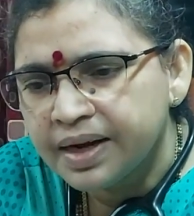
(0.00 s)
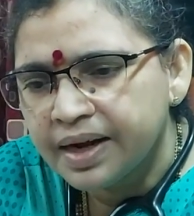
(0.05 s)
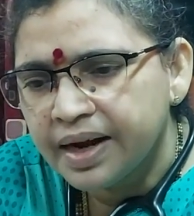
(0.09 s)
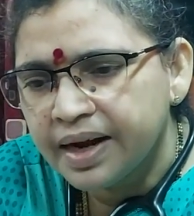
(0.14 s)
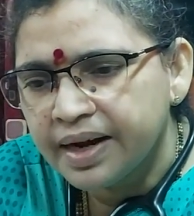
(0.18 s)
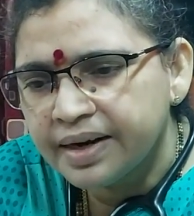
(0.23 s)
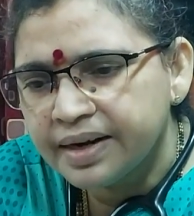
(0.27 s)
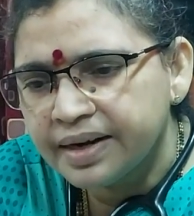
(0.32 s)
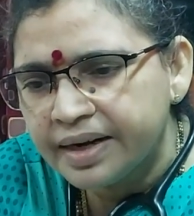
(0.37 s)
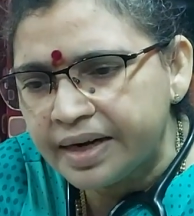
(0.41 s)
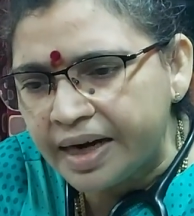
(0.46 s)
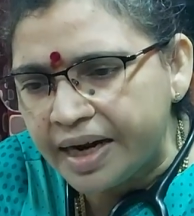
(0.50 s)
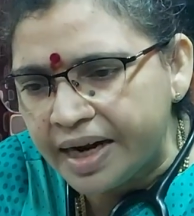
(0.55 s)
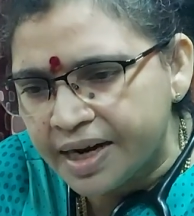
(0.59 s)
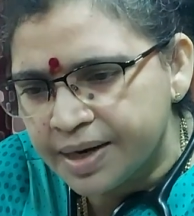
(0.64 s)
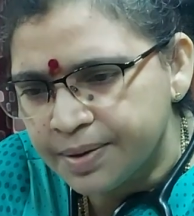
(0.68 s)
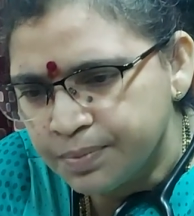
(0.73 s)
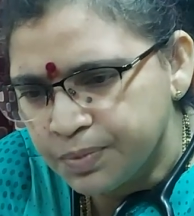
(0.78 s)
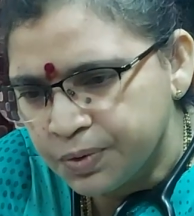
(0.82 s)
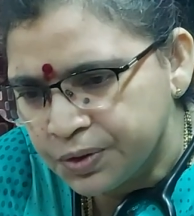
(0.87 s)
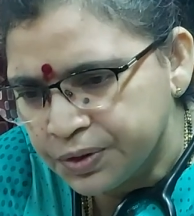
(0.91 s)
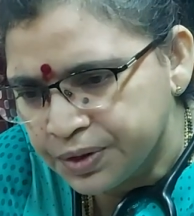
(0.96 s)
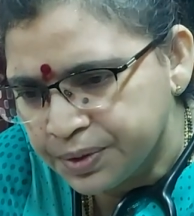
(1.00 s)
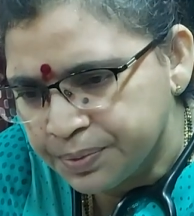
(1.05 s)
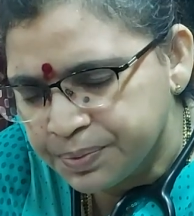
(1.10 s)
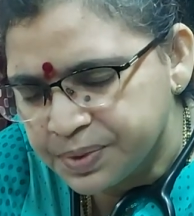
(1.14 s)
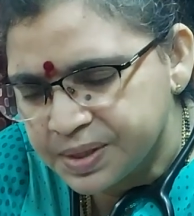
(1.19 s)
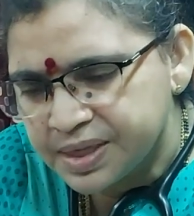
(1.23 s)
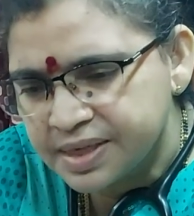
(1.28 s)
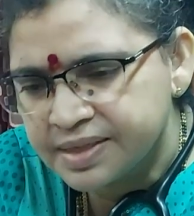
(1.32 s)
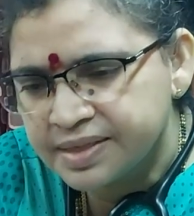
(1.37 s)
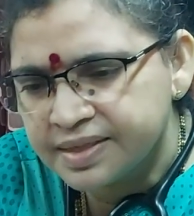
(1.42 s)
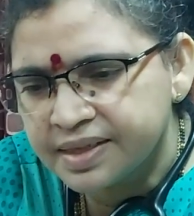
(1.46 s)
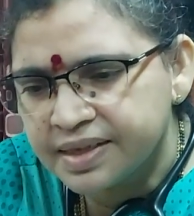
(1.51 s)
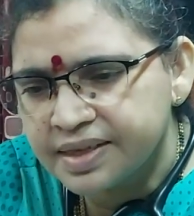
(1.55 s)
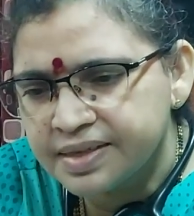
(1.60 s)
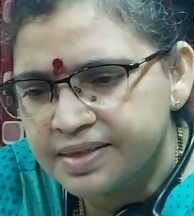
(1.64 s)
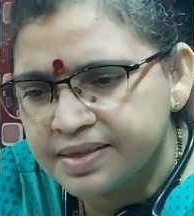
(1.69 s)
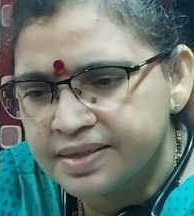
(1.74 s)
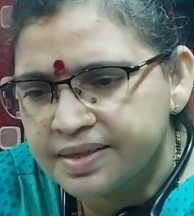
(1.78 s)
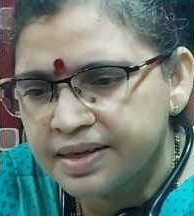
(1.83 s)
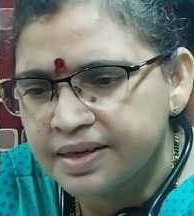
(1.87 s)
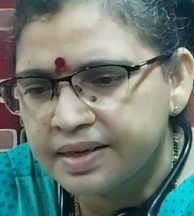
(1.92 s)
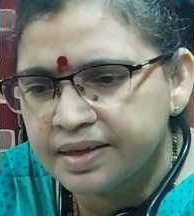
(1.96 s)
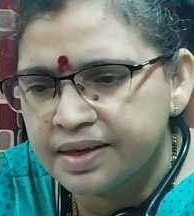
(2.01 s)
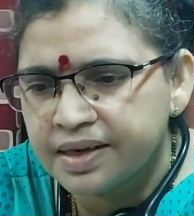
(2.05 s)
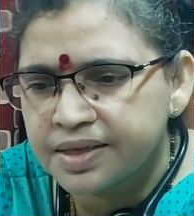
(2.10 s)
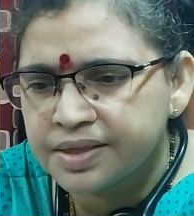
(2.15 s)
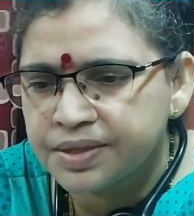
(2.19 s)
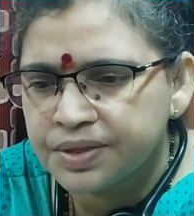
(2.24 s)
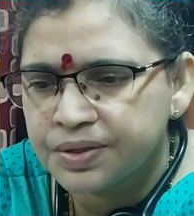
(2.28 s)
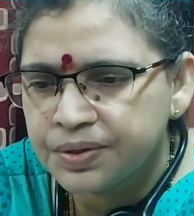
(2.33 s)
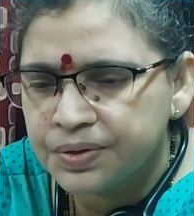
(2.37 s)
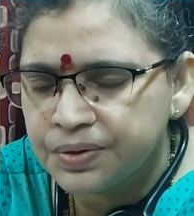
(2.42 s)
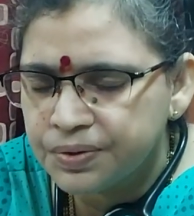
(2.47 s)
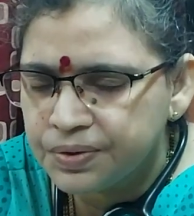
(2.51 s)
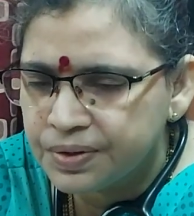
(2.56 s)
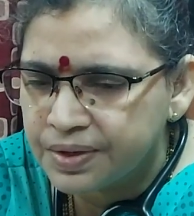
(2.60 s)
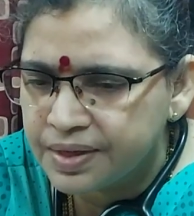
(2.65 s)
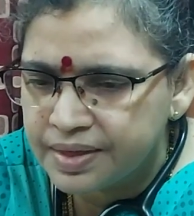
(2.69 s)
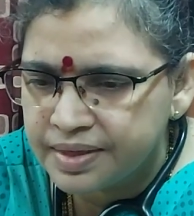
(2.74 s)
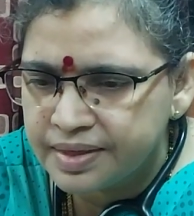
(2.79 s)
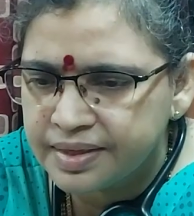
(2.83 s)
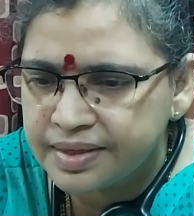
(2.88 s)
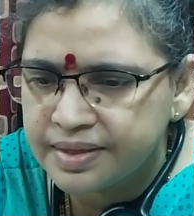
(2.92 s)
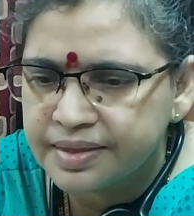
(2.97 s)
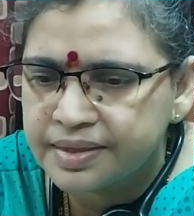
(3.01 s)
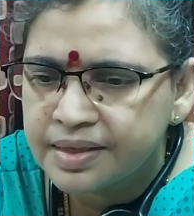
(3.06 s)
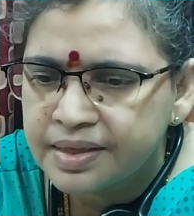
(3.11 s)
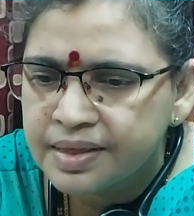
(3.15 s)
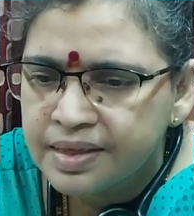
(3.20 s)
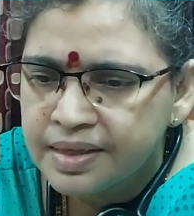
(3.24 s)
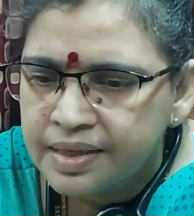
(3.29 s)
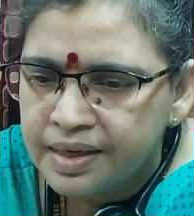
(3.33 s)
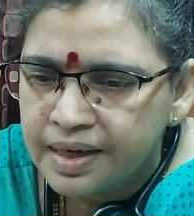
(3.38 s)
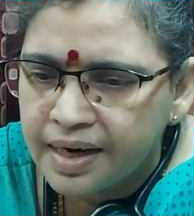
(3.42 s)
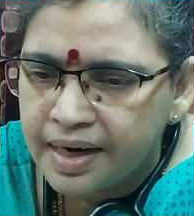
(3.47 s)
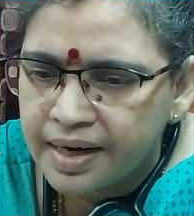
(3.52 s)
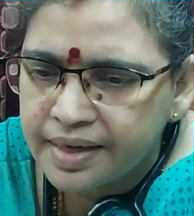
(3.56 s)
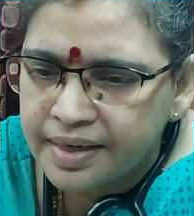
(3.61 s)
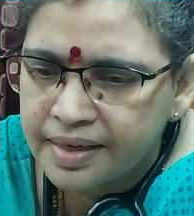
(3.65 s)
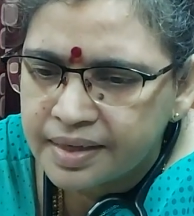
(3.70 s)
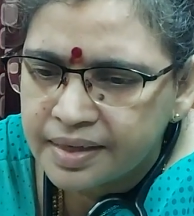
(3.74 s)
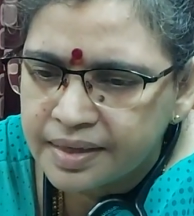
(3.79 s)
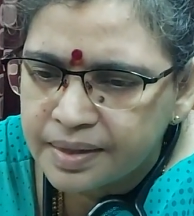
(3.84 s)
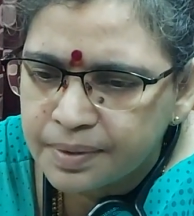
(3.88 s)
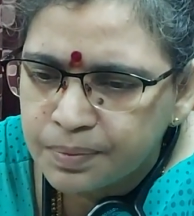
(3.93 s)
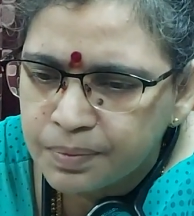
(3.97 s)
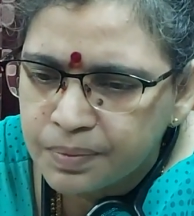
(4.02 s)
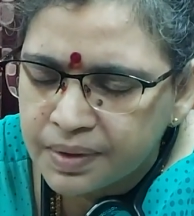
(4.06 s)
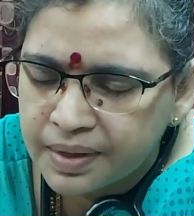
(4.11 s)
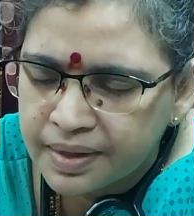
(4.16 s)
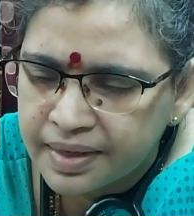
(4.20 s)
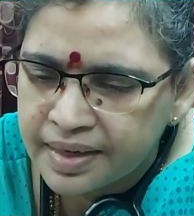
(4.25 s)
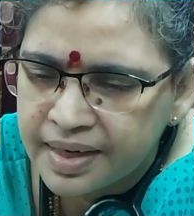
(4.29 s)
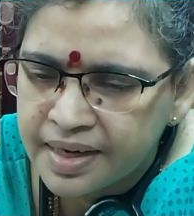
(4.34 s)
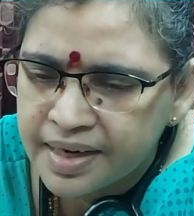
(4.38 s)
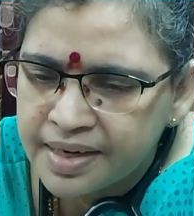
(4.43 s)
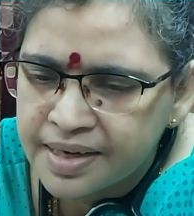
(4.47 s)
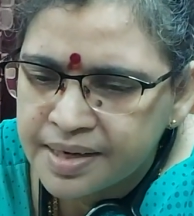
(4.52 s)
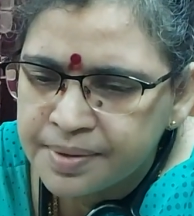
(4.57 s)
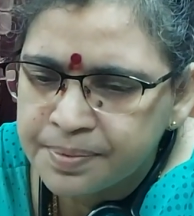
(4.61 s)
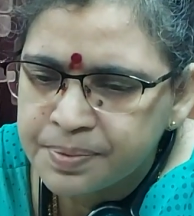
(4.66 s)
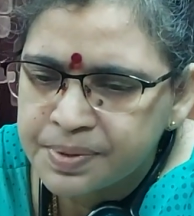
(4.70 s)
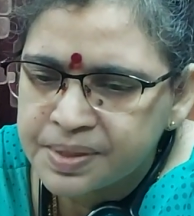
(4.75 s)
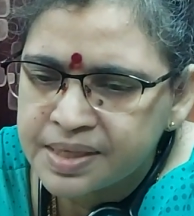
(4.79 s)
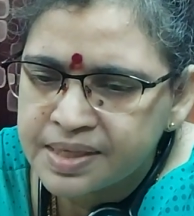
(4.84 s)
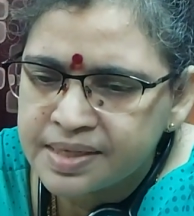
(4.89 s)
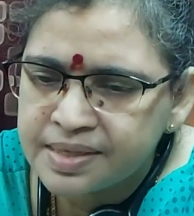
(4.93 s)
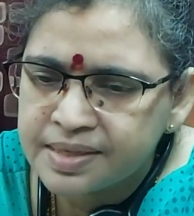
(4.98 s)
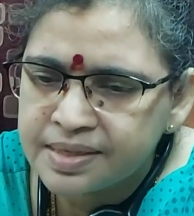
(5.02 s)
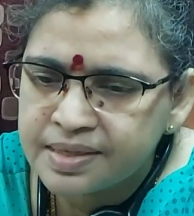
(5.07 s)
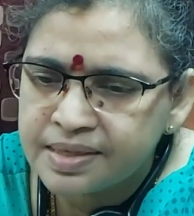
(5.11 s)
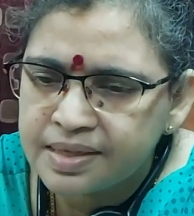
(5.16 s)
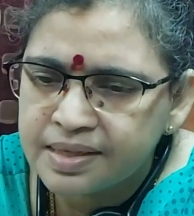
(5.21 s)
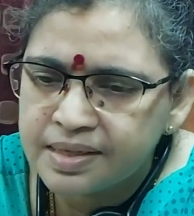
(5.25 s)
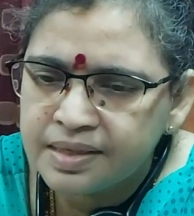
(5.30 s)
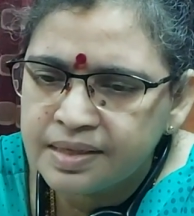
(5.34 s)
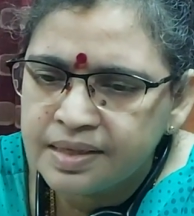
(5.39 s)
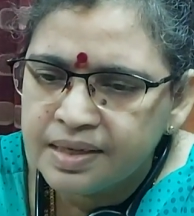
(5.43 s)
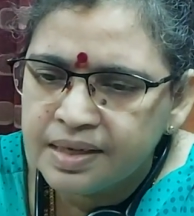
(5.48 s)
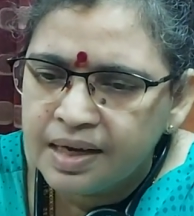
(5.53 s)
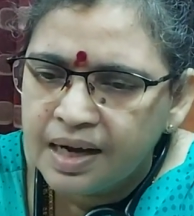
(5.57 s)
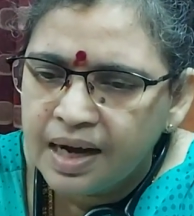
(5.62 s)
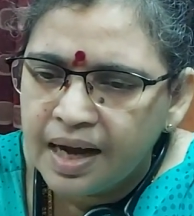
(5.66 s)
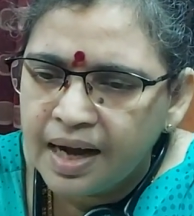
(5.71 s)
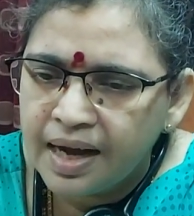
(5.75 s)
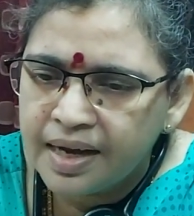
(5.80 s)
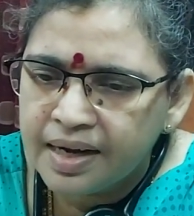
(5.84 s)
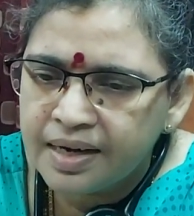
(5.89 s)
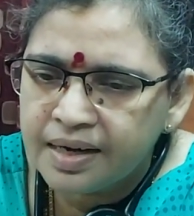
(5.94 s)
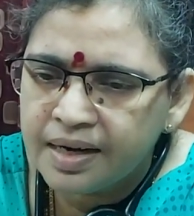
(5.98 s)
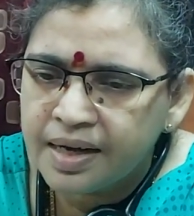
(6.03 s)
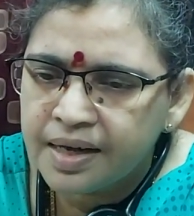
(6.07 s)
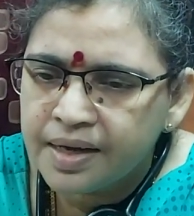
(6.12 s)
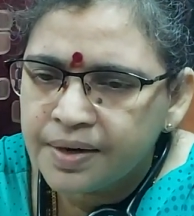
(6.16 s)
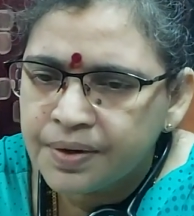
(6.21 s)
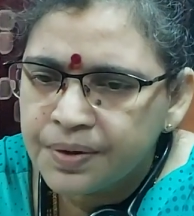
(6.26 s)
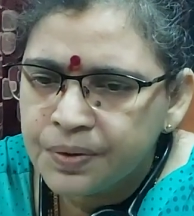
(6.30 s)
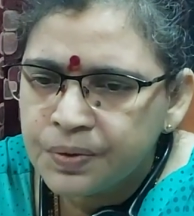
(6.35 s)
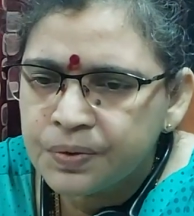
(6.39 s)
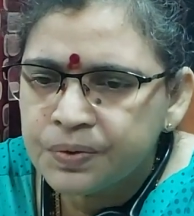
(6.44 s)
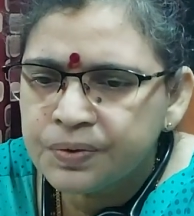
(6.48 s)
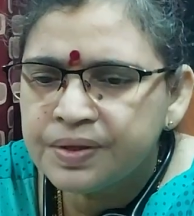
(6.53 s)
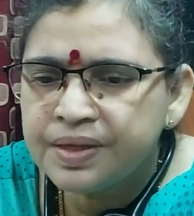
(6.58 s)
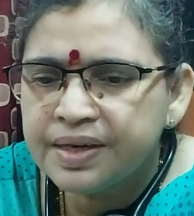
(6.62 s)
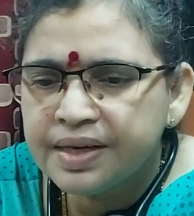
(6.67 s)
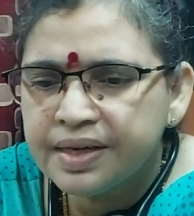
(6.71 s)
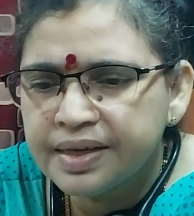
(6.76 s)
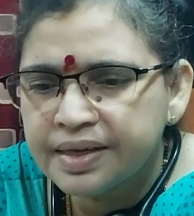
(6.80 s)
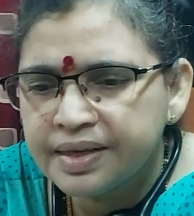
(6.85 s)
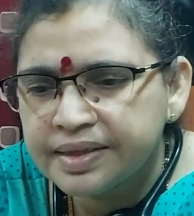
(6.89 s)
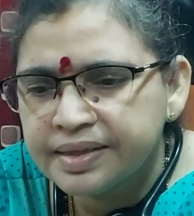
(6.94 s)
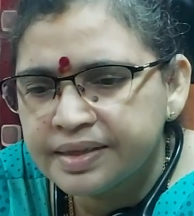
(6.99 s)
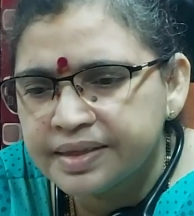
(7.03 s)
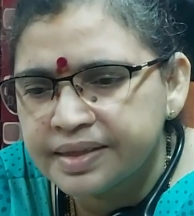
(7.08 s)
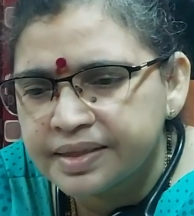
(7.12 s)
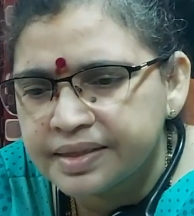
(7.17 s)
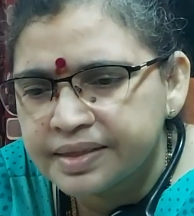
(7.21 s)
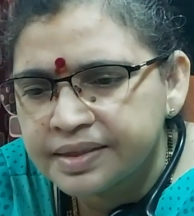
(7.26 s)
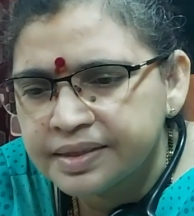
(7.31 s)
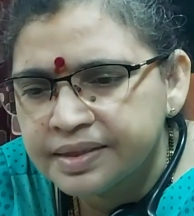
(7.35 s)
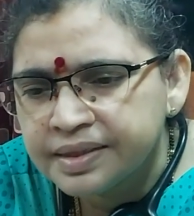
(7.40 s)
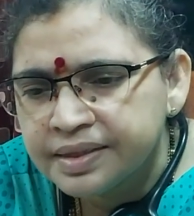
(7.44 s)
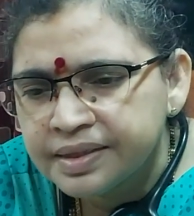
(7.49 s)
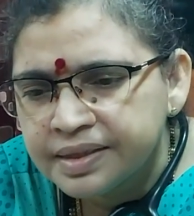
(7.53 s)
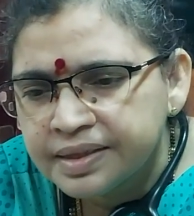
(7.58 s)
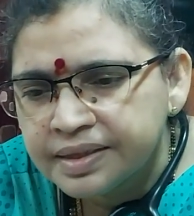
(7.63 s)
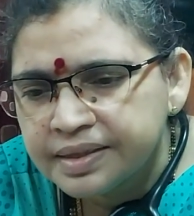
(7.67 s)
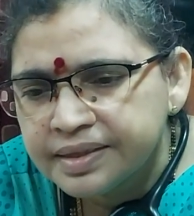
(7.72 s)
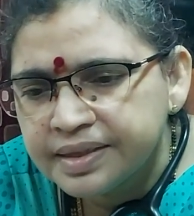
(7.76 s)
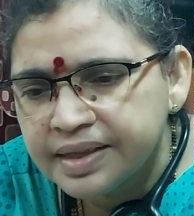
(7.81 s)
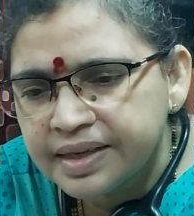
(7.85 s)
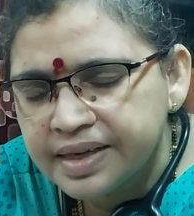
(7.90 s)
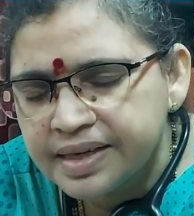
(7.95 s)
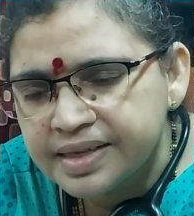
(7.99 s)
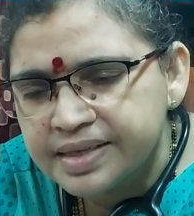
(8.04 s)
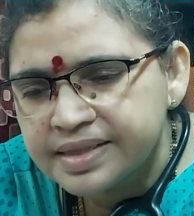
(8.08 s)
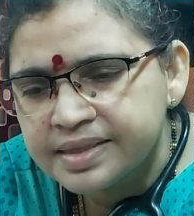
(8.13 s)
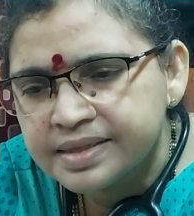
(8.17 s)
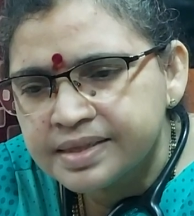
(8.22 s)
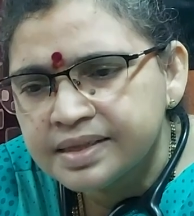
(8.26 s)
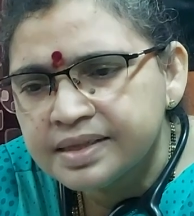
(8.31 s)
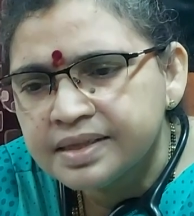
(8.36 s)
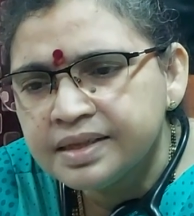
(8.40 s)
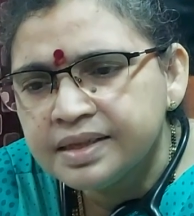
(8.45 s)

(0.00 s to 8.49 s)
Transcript: and light blue represents the insulin glargine U100 and green represents the IGLAR U300. There is